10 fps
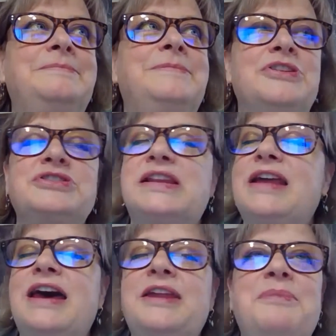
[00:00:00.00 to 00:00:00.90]
There's a
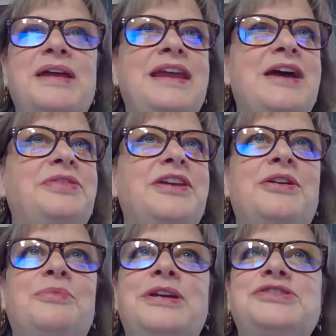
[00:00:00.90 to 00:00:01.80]
lot of money out there,
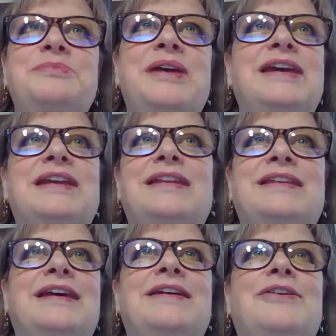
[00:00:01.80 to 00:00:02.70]
and we do make it
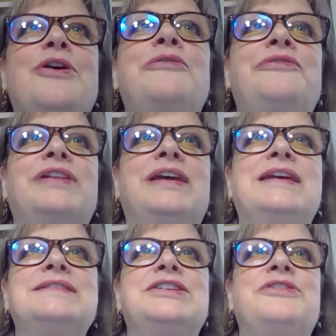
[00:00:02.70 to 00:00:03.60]
hopefully
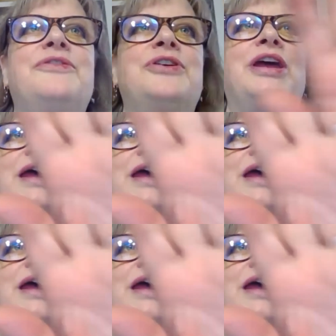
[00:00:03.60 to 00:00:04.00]
easier for you.